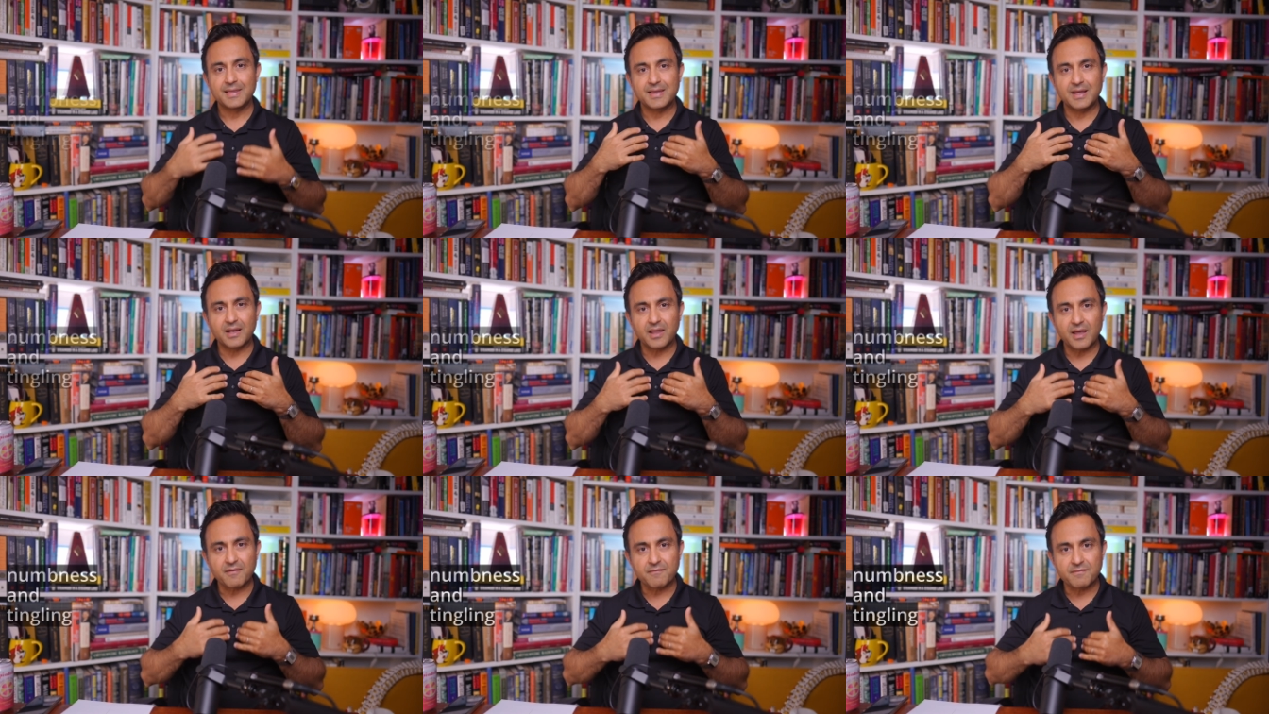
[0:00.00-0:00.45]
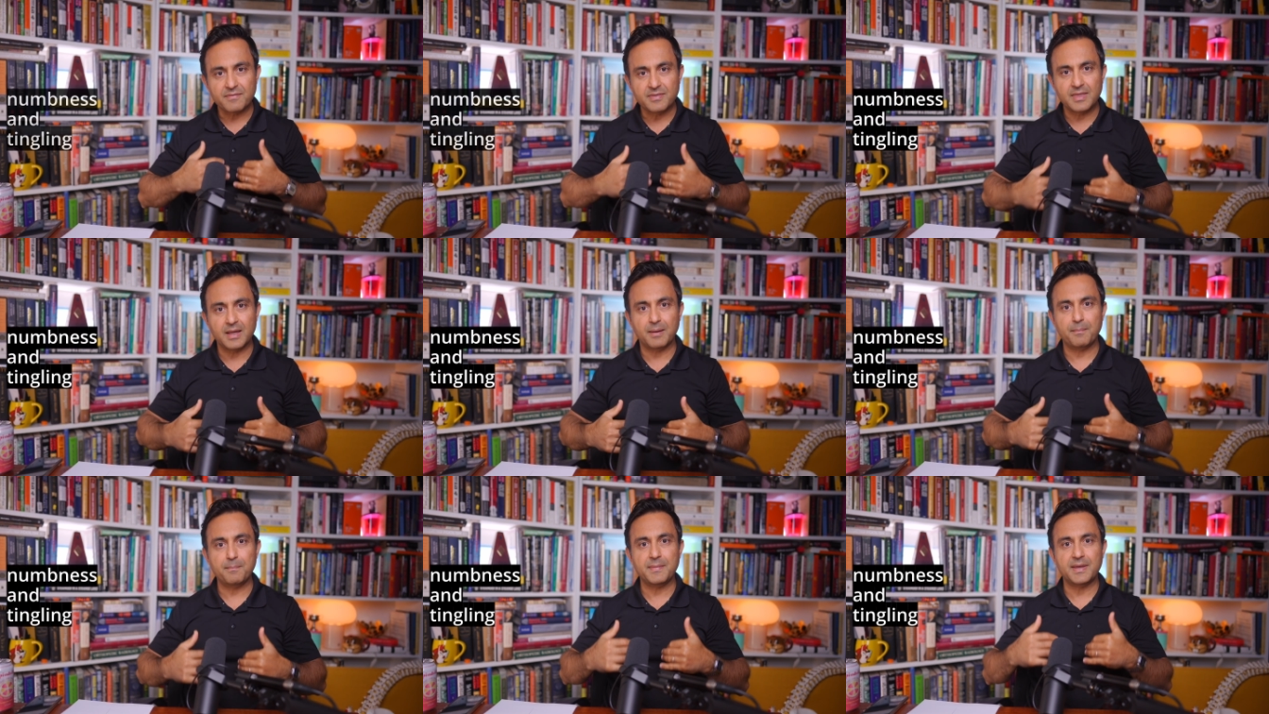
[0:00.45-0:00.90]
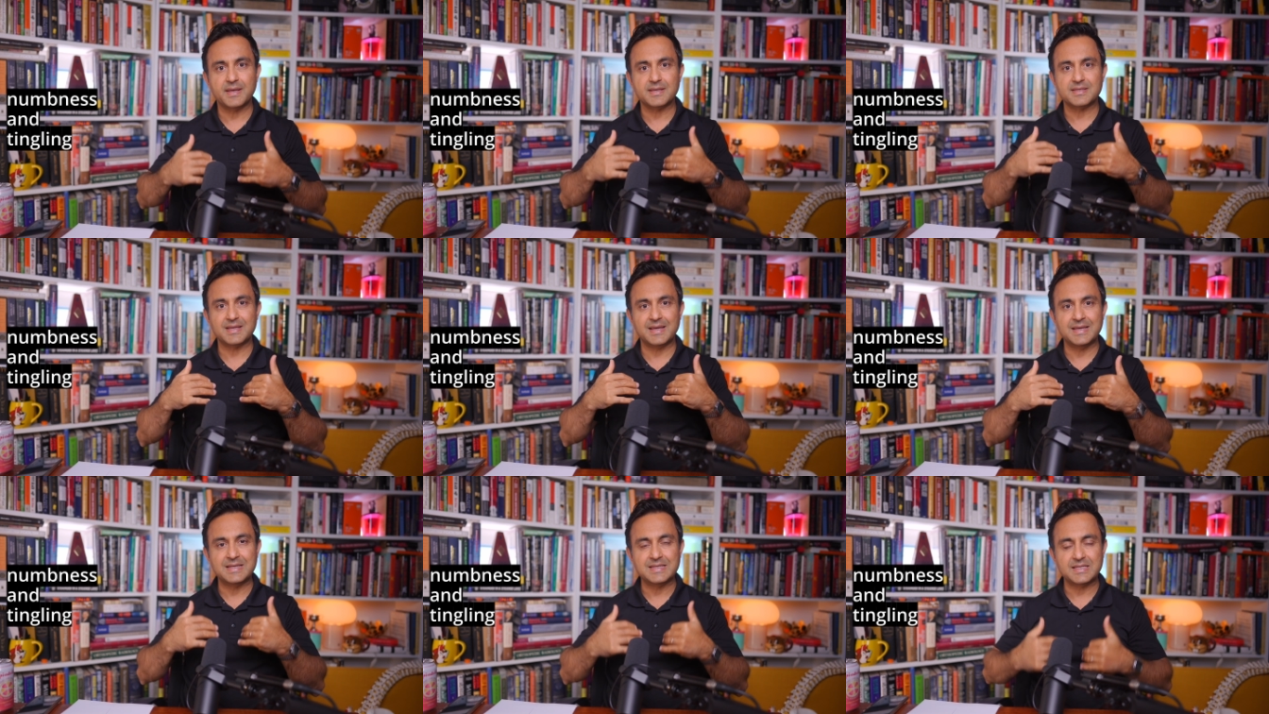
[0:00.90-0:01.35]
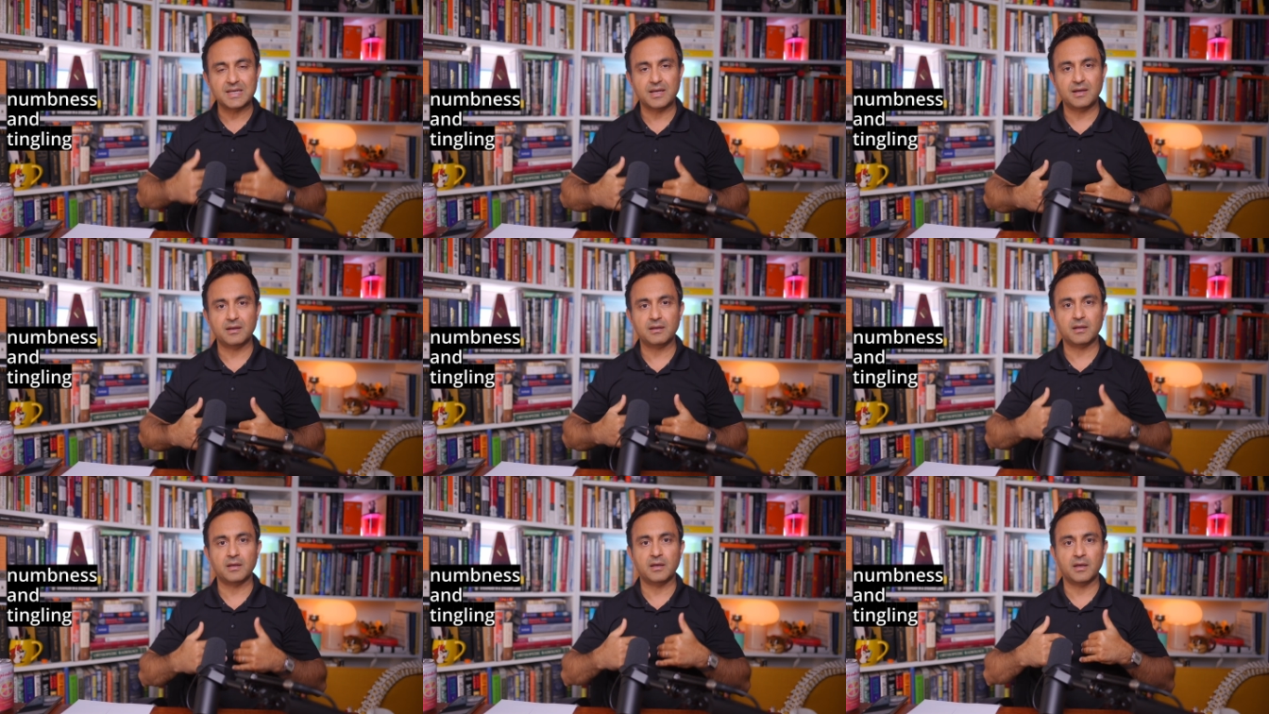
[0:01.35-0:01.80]
They'll have numbness and
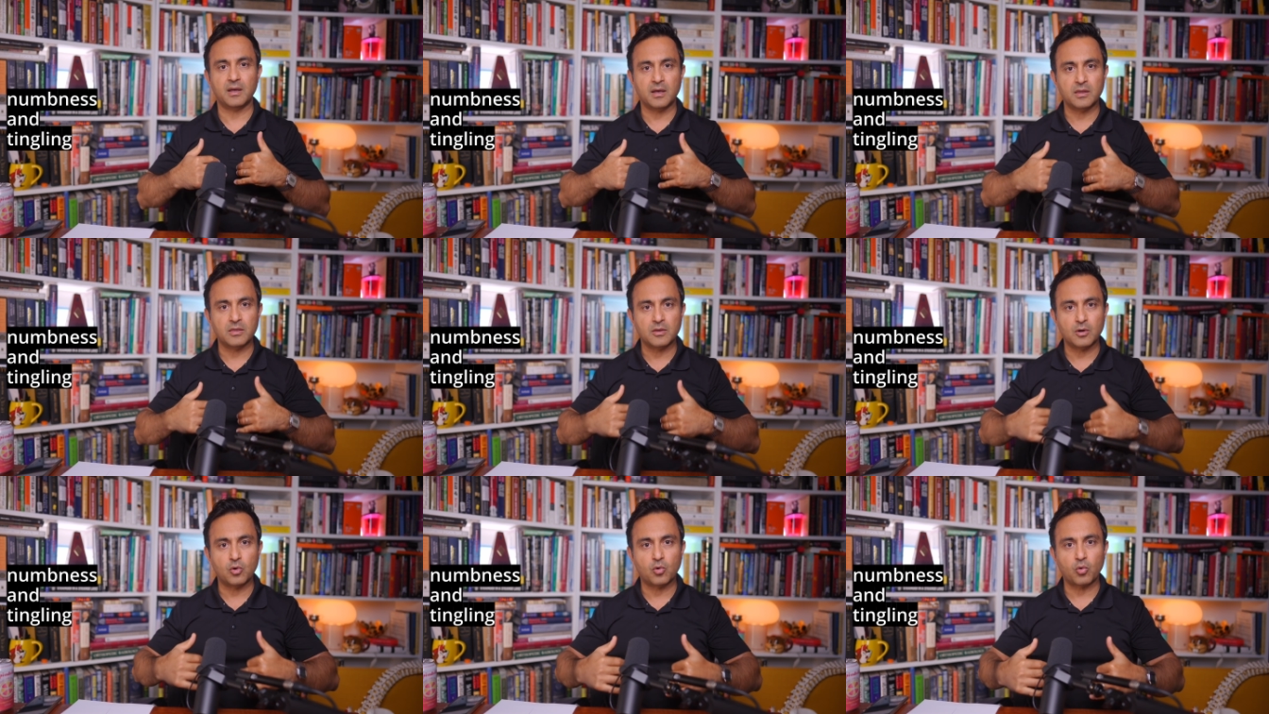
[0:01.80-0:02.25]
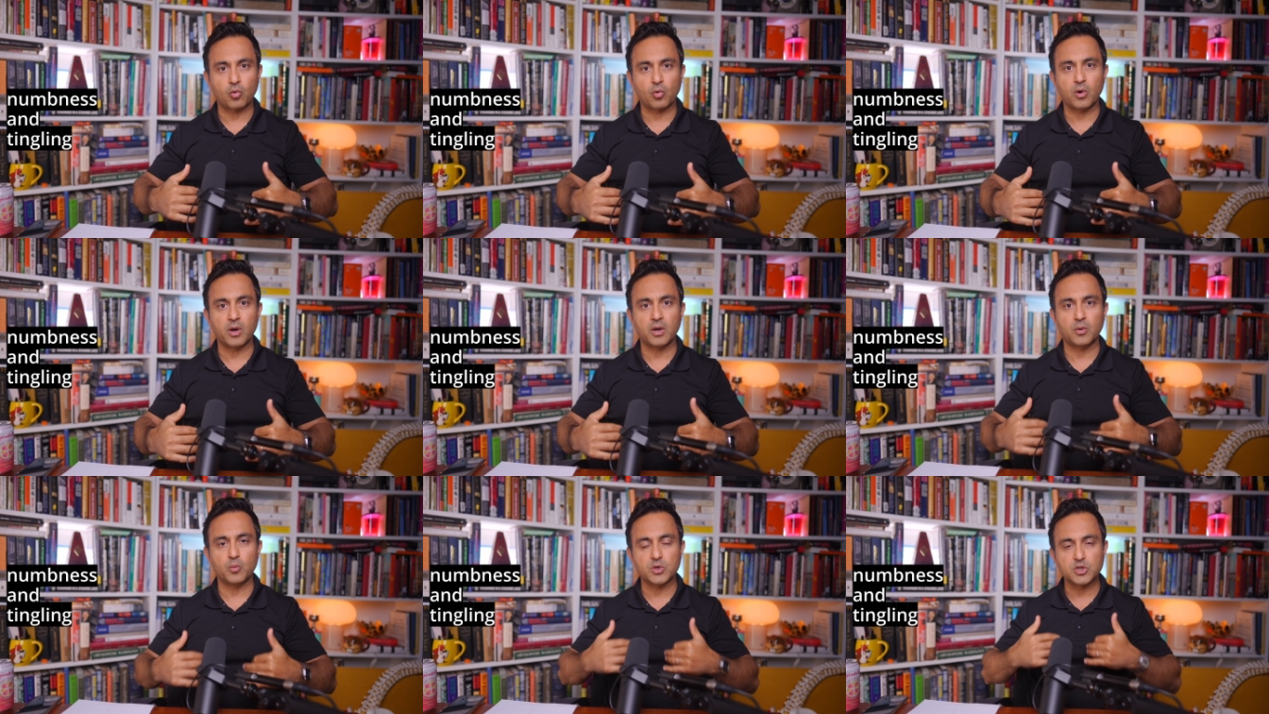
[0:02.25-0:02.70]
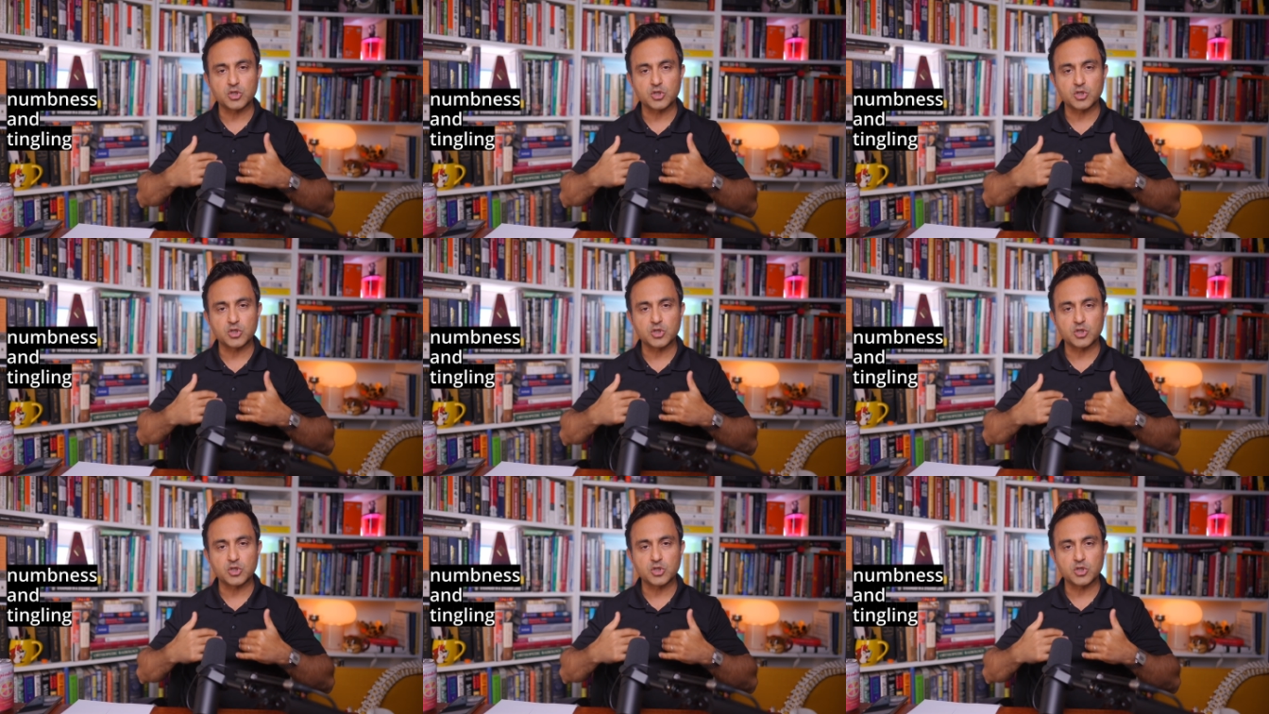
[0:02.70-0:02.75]
tingling in the groin,